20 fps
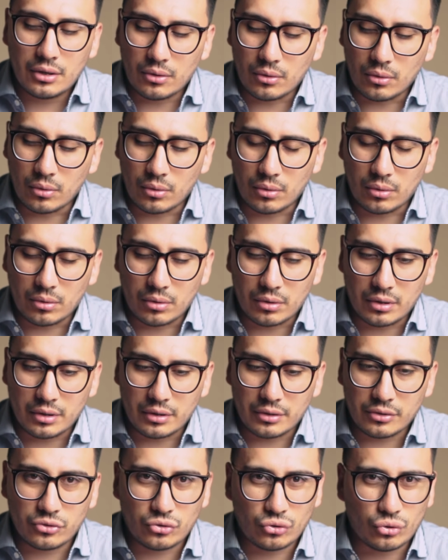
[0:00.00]

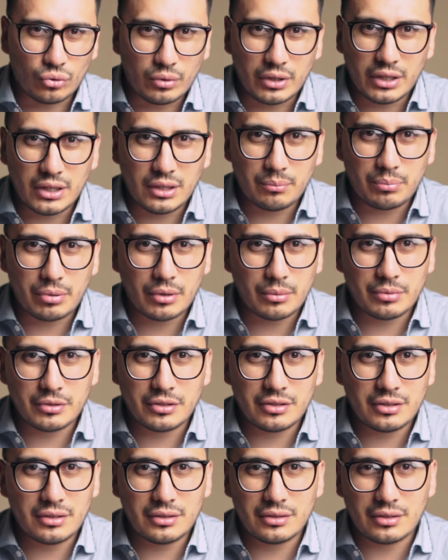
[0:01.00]
or suiting
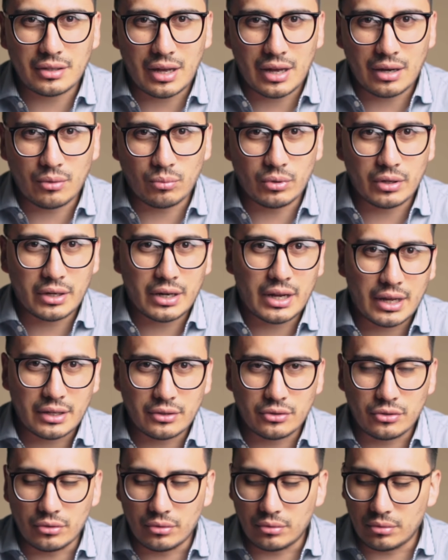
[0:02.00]
purposes, I would
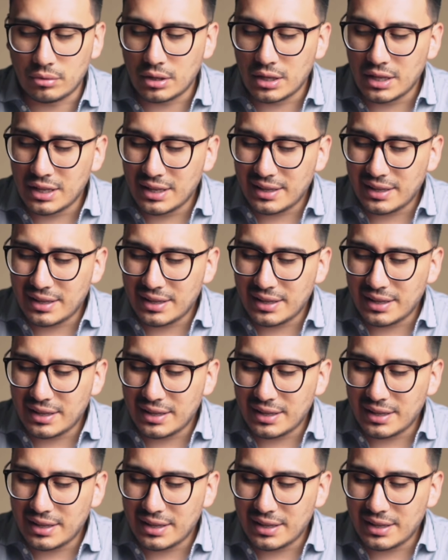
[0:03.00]
not do.